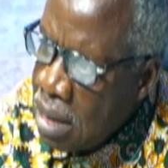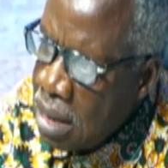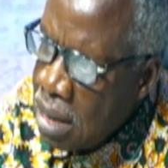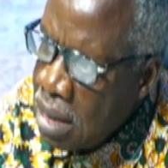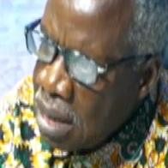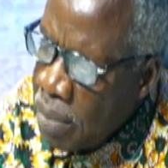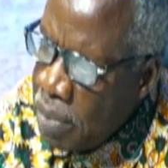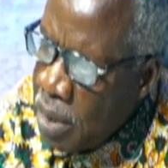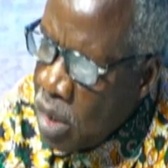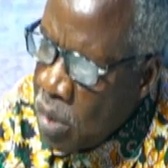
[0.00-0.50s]

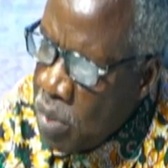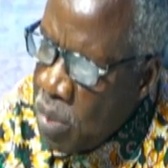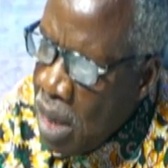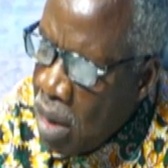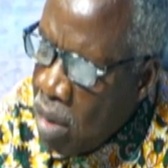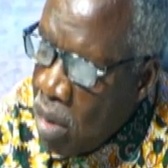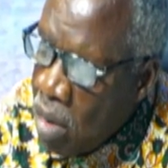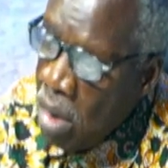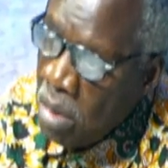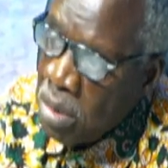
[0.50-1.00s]
You bet to be
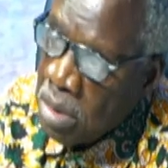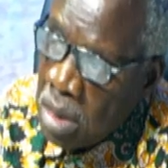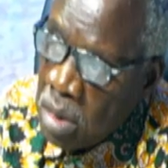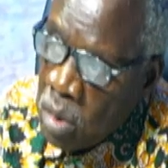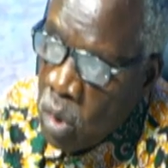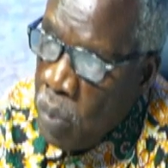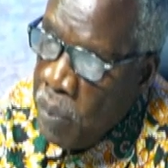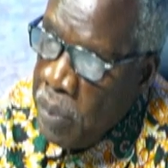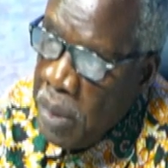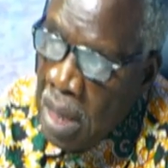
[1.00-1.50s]
a
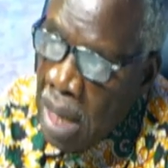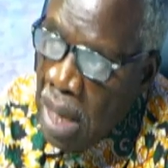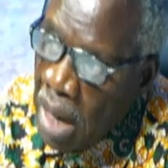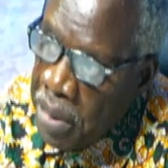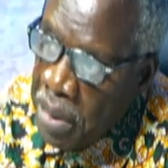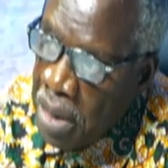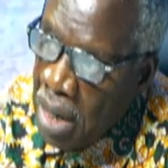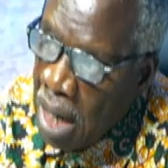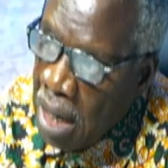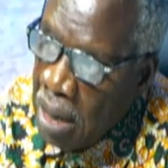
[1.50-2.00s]
conscience will be
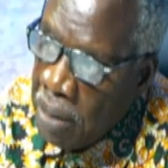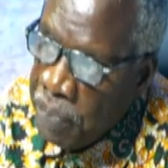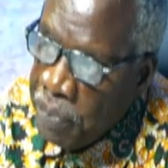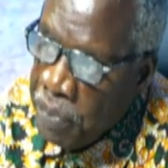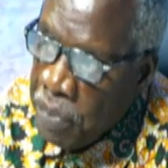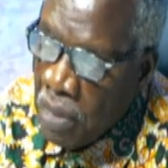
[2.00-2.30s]
yaria.